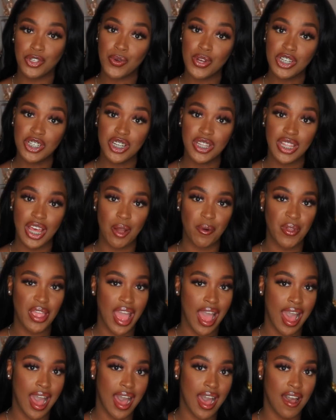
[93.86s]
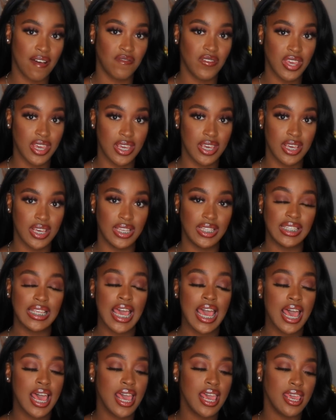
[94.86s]
question that we have is
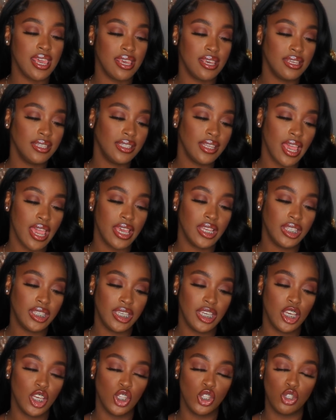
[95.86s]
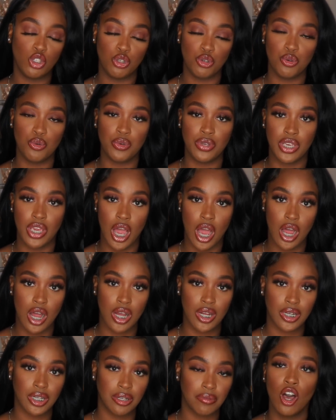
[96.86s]
18 too
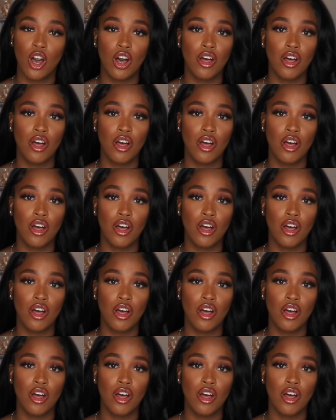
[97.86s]
young?